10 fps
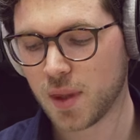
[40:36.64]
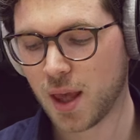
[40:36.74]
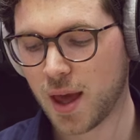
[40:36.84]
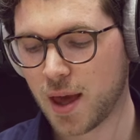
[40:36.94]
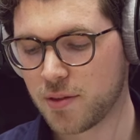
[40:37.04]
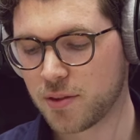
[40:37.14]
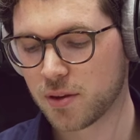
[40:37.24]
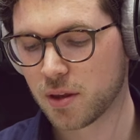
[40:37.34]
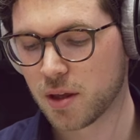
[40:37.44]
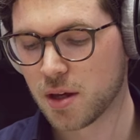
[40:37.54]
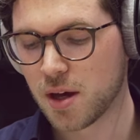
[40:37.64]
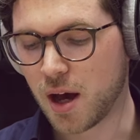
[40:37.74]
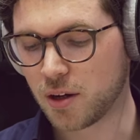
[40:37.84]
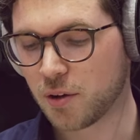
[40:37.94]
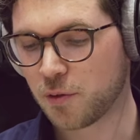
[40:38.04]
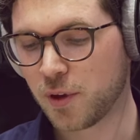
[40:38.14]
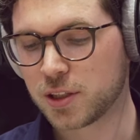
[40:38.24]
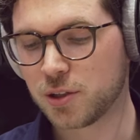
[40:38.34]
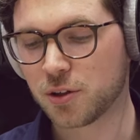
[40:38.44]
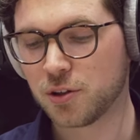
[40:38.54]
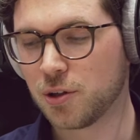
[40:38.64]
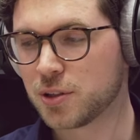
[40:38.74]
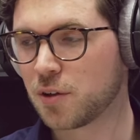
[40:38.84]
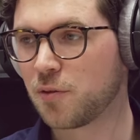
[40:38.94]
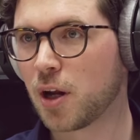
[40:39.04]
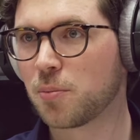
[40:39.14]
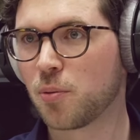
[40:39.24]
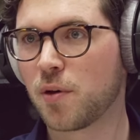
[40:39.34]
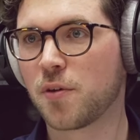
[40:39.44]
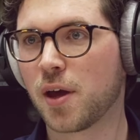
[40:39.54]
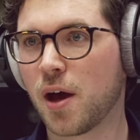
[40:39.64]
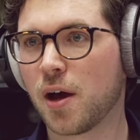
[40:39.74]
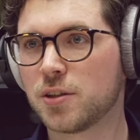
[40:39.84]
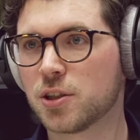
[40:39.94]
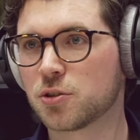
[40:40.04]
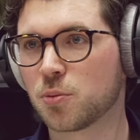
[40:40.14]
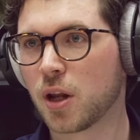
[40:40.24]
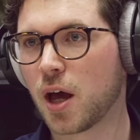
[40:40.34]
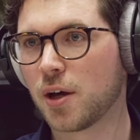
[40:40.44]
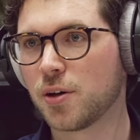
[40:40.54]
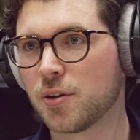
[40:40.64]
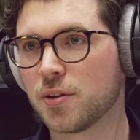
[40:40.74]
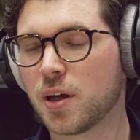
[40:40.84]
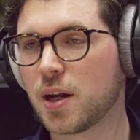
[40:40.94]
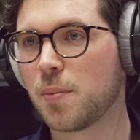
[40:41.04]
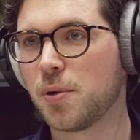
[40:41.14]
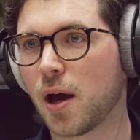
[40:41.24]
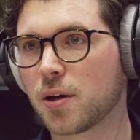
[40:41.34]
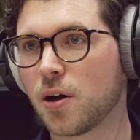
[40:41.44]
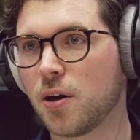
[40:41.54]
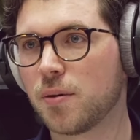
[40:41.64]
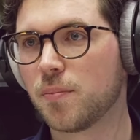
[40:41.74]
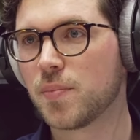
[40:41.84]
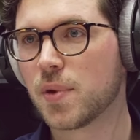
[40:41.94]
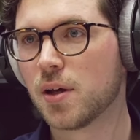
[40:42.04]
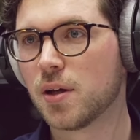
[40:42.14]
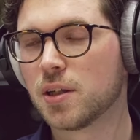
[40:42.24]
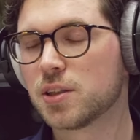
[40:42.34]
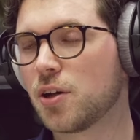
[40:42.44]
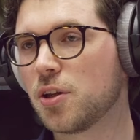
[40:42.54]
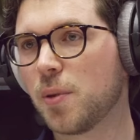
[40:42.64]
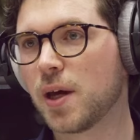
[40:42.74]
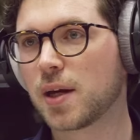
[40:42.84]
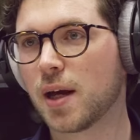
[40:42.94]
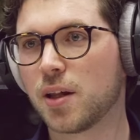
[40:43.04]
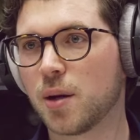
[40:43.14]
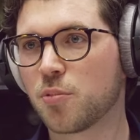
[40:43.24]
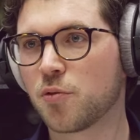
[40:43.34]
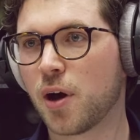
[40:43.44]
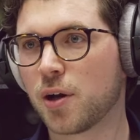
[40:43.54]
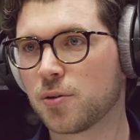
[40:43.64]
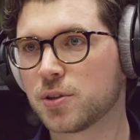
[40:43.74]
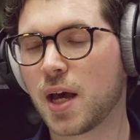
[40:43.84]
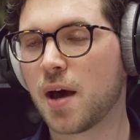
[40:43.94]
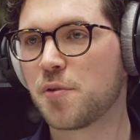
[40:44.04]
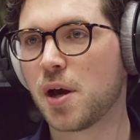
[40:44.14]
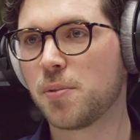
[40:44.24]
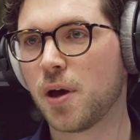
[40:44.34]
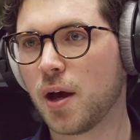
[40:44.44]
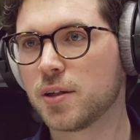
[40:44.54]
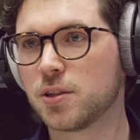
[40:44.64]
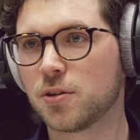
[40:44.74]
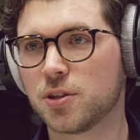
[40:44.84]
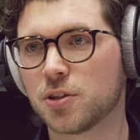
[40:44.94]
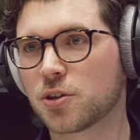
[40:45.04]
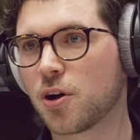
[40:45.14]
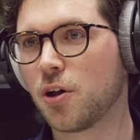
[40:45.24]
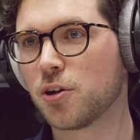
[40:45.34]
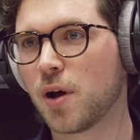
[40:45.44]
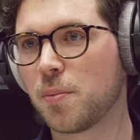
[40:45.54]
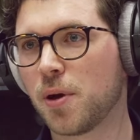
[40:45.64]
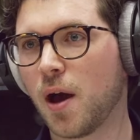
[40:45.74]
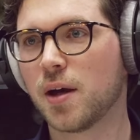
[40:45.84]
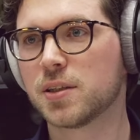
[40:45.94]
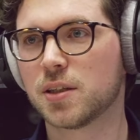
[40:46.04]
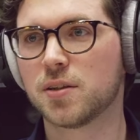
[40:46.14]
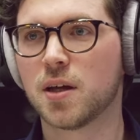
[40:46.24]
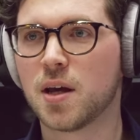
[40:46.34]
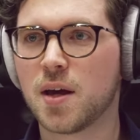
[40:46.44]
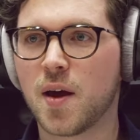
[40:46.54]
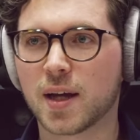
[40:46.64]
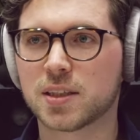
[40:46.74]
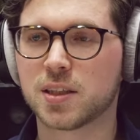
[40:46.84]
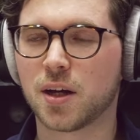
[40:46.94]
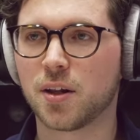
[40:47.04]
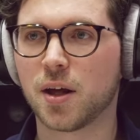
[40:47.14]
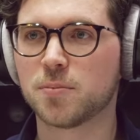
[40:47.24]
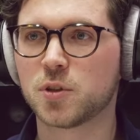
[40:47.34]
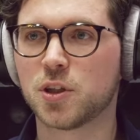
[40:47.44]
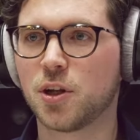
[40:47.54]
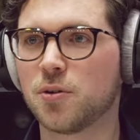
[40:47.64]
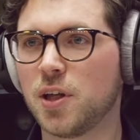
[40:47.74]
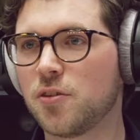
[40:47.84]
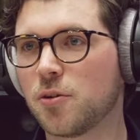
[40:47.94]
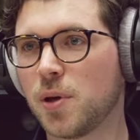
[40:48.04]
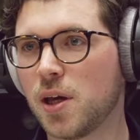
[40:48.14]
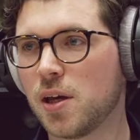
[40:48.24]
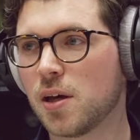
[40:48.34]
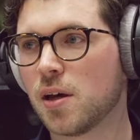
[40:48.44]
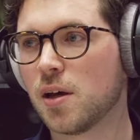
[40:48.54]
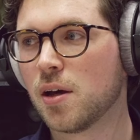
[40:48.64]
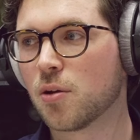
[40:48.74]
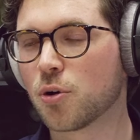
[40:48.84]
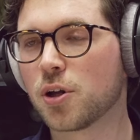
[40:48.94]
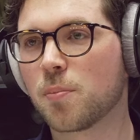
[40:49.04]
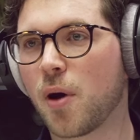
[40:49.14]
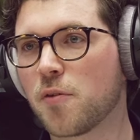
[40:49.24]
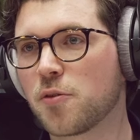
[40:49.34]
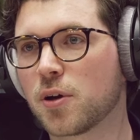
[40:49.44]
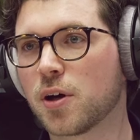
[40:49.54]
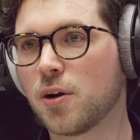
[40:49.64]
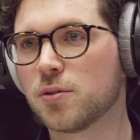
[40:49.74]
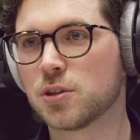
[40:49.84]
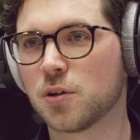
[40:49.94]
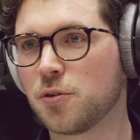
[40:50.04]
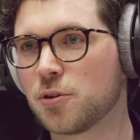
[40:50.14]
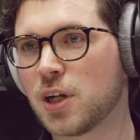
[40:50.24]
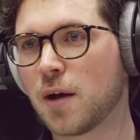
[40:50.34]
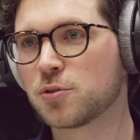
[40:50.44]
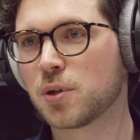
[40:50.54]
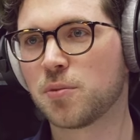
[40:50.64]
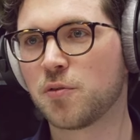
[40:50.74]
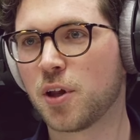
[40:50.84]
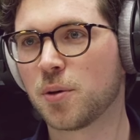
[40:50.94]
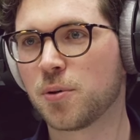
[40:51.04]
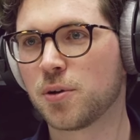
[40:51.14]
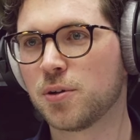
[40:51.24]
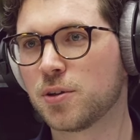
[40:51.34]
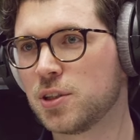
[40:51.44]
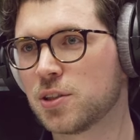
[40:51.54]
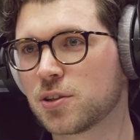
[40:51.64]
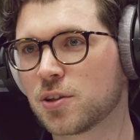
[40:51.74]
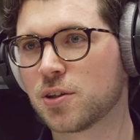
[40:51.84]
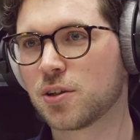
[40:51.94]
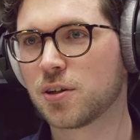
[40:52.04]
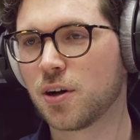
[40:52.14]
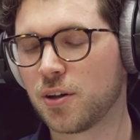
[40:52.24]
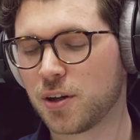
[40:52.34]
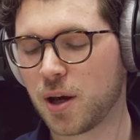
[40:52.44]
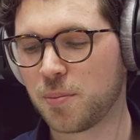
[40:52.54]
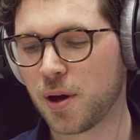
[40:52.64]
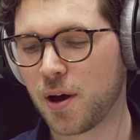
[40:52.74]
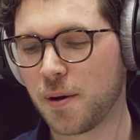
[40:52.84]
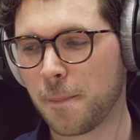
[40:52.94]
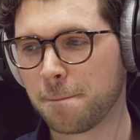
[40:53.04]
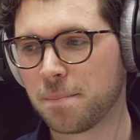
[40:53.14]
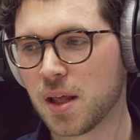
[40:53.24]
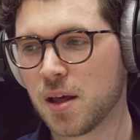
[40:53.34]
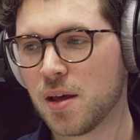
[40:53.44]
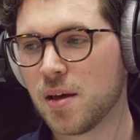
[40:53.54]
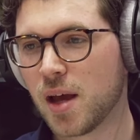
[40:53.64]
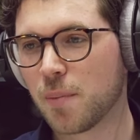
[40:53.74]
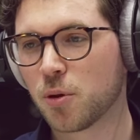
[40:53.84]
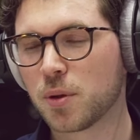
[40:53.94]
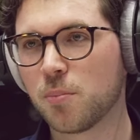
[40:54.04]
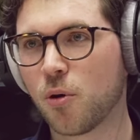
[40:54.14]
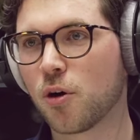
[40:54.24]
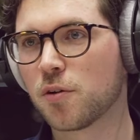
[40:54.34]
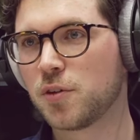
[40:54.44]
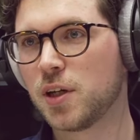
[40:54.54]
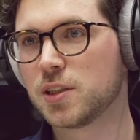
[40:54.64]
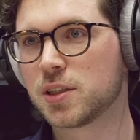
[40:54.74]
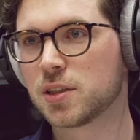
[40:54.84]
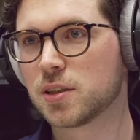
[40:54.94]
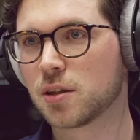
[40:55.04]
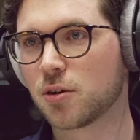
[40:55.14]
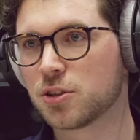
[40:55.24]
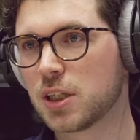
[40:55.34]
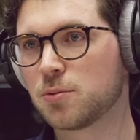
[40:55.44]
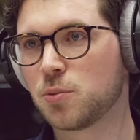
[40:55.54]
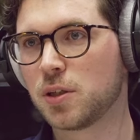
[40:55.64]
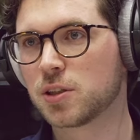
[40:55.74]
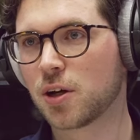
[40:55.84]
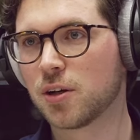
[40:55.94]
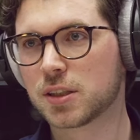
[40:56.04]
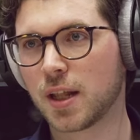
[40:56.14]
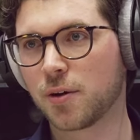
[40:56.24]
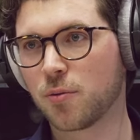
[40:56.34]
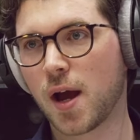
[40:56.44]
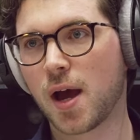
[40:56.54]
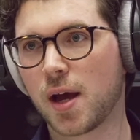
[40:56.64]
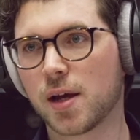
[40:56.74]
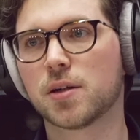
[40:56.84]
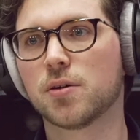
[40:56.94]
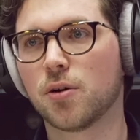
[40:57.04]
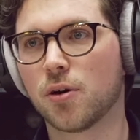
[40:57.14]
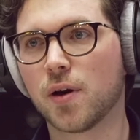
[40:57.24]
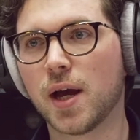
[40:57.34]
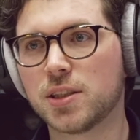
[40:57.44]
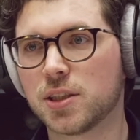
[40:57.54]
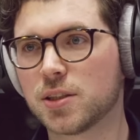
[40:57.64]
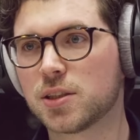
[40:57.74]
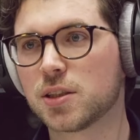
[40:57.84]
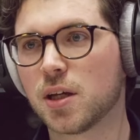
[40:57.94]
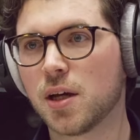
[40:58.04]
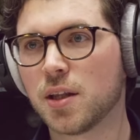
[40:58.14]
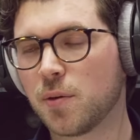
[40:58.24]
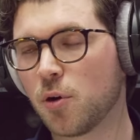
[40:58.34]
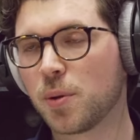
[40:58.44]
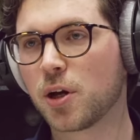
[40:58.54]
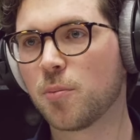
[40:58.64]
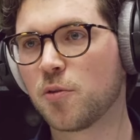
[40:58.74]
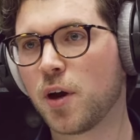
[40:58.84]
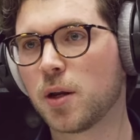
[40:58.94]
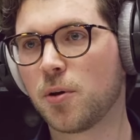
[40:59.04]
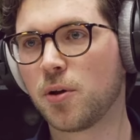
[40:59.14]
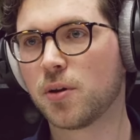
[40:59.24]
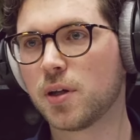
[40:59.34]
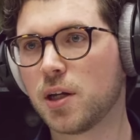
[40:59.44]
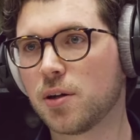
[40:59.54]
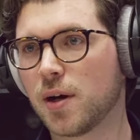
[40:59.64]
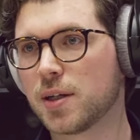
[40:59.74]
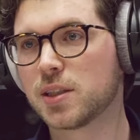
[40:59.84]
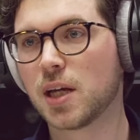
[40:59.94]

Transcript: And a lot of things you can do as a developer with AI, just rely on an API call. So all the big LLM providers have APIs. You can just call their APIs and access LLMs. You don't need to be running Python code. So if you're a JavaScript developer, you can just call an API. And probably more of these concepts we discussed, like RAG or agents, they will become available either as